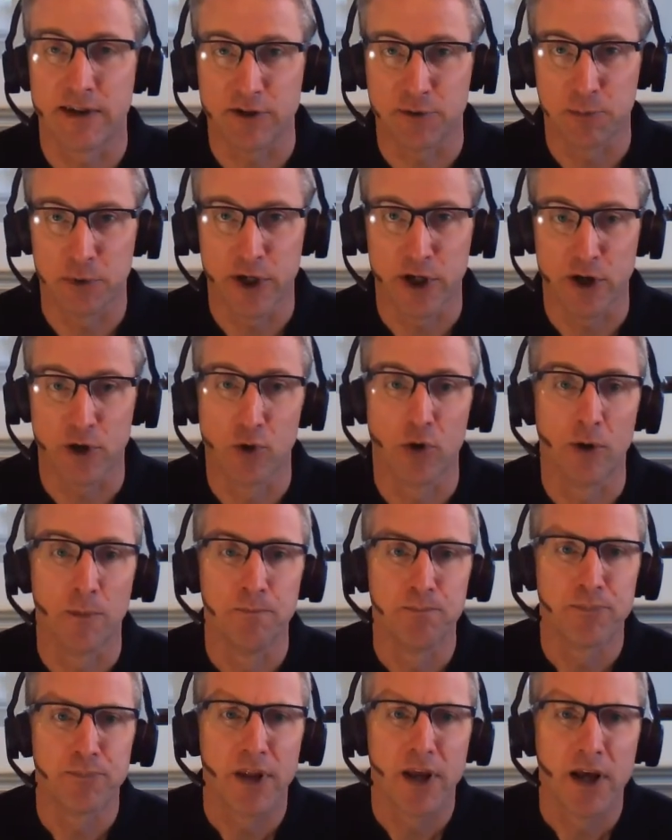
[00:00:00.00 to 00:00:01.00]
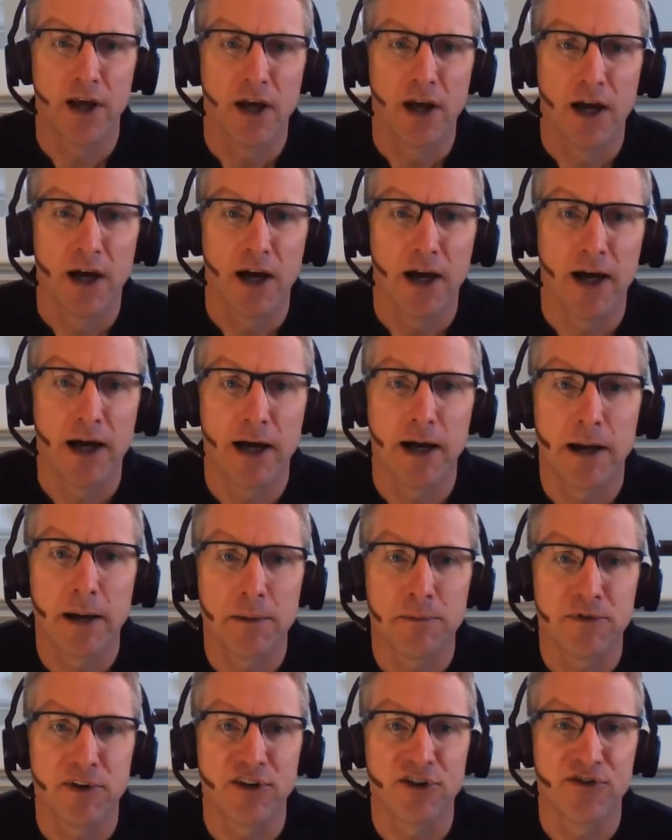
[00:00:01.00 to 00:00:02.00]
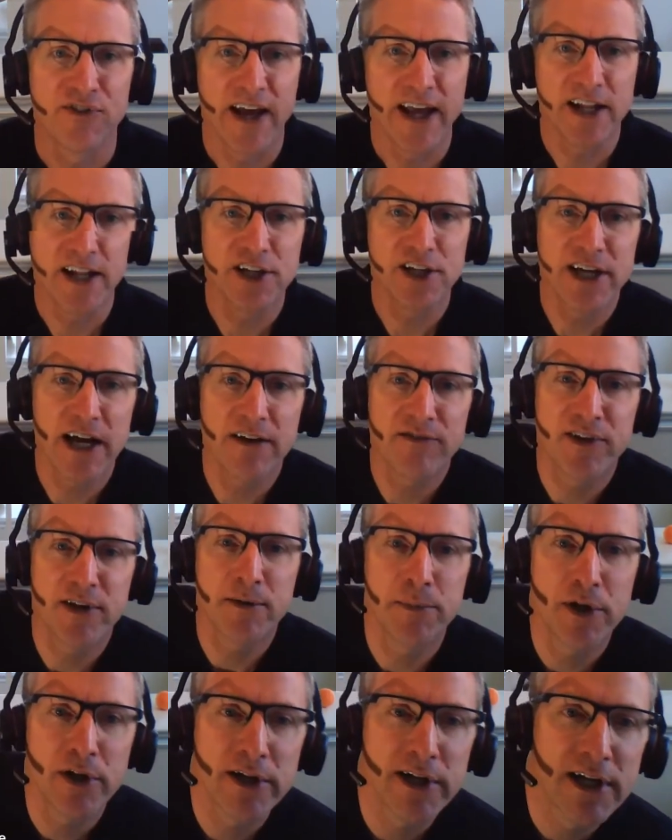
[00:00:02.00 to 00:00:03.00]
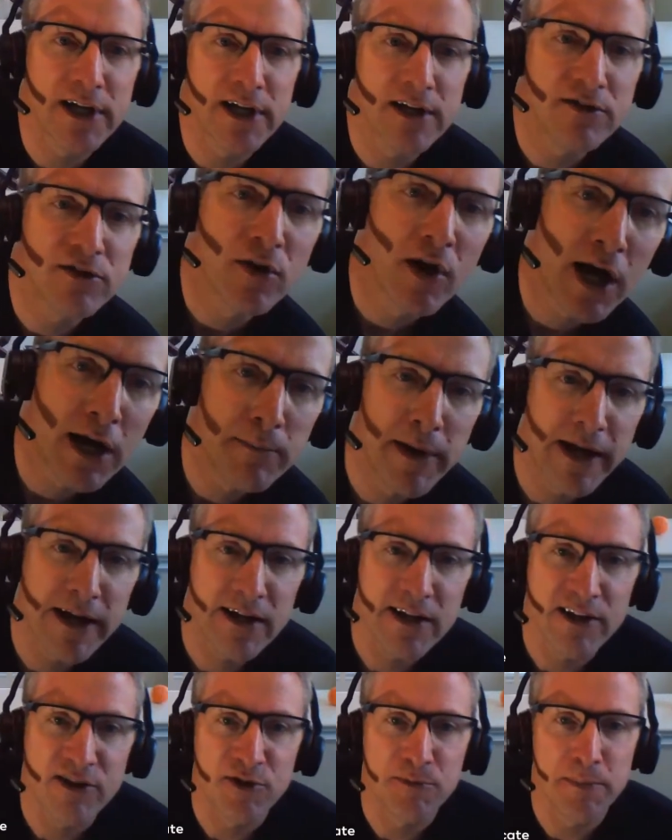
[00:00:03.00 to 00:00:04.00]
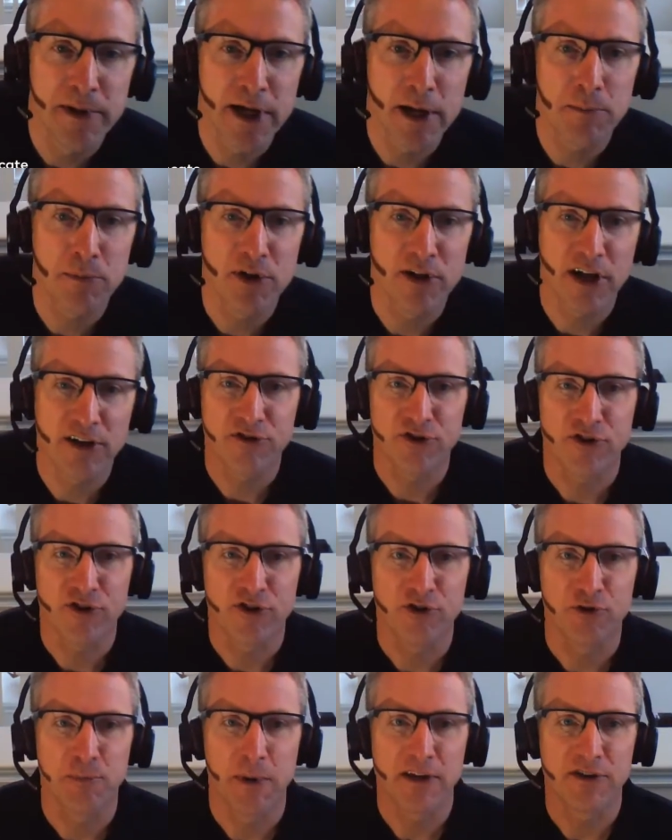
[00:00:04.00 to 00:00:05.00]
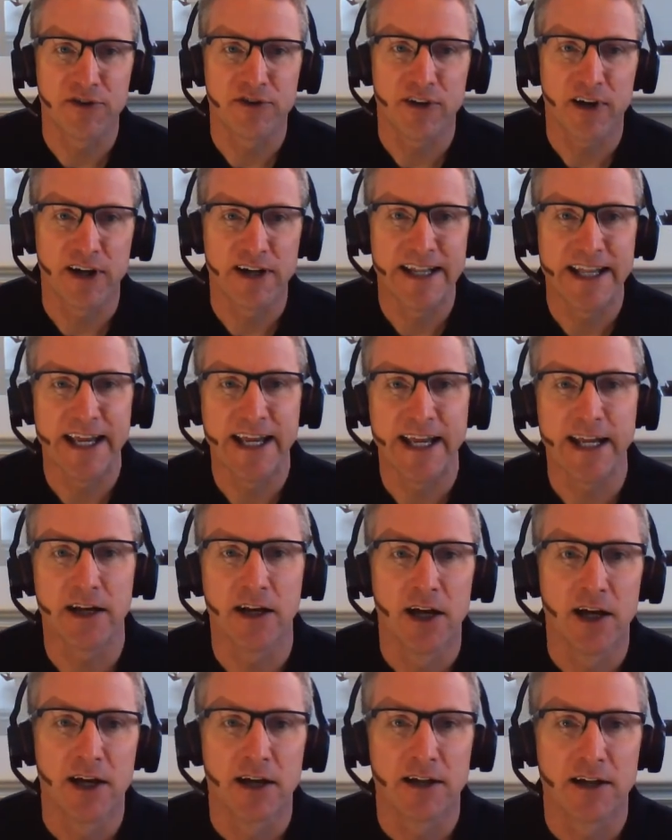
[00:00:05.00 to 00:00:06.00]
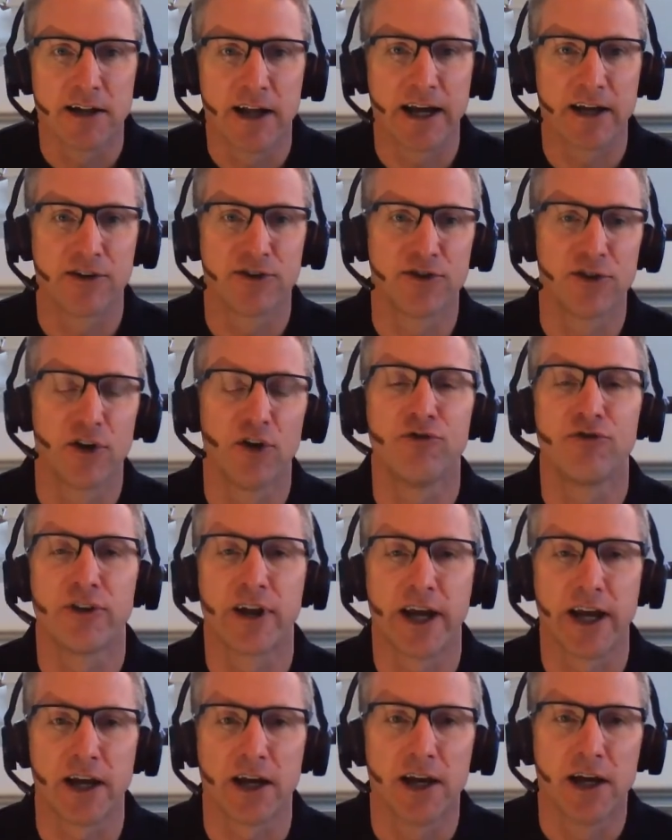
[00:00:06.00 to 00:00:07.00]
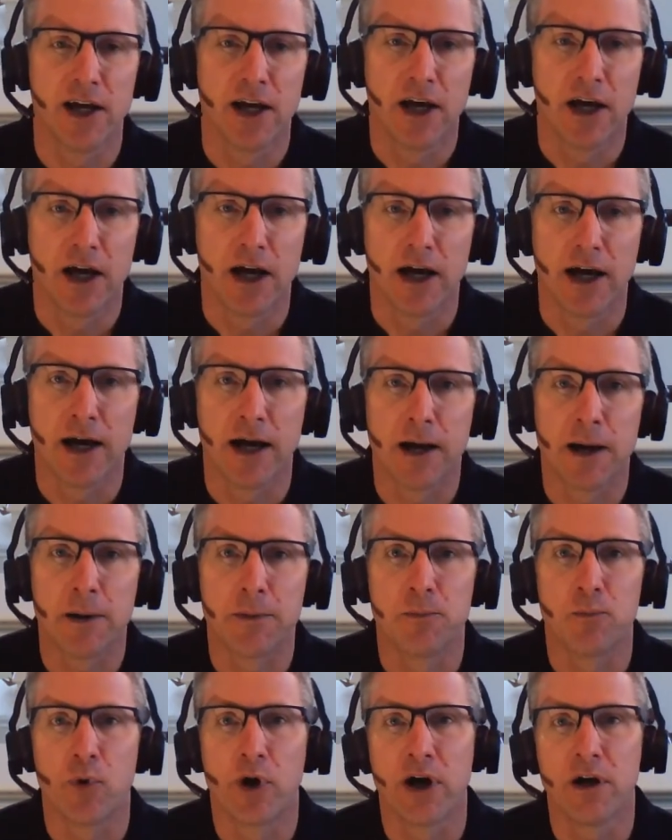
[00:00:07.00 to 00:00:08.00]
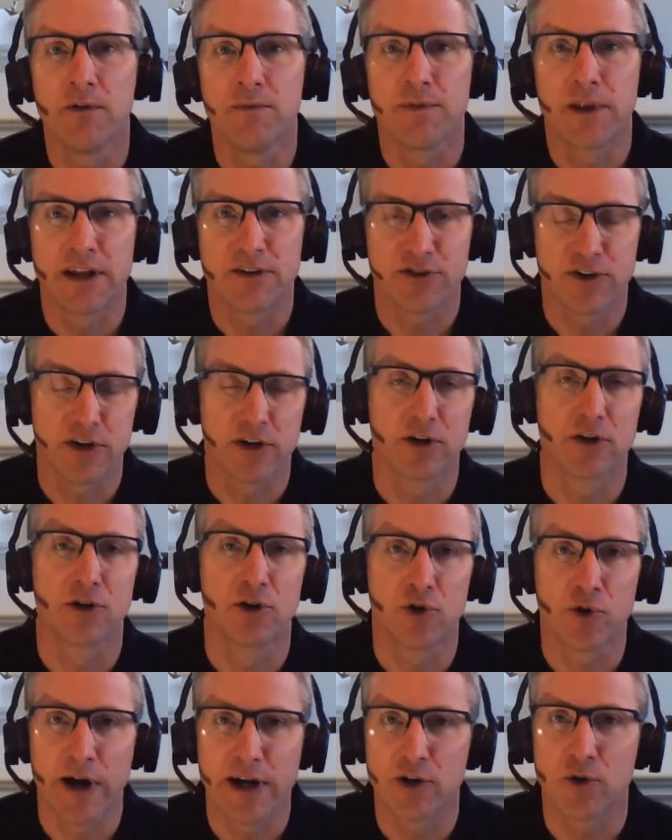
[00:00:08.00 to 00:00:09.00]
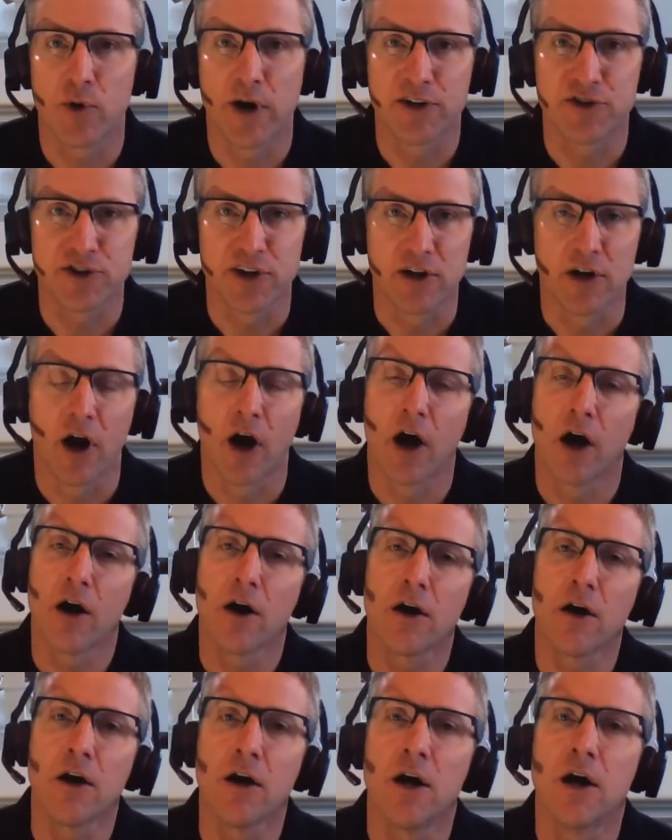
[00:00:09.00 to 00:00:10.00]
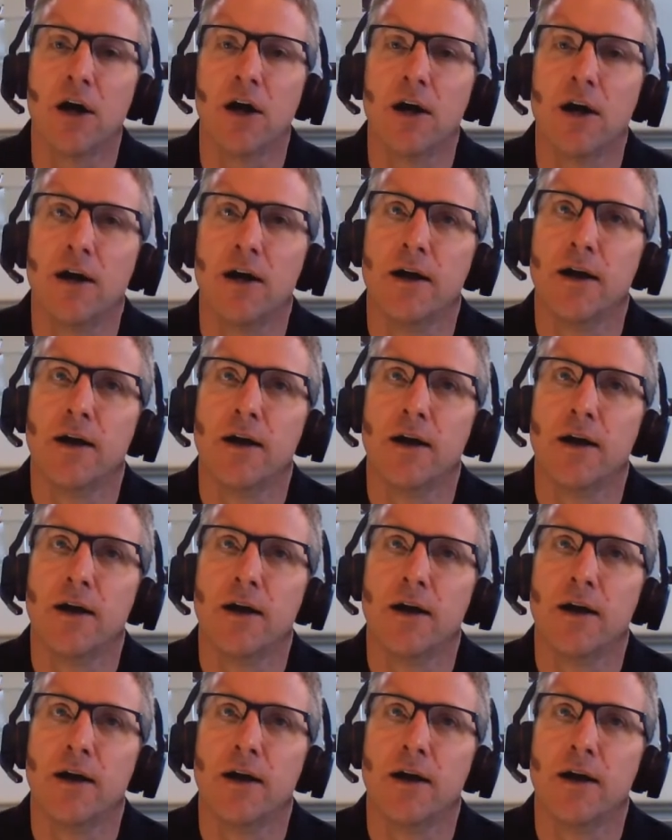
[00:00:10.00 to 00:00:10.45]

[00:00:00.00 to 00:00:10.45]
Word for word: that's pretty cool. Does Vantage have the ability to automatically spin up clusters based on need, like Snowflake? Well, that's a great question. Our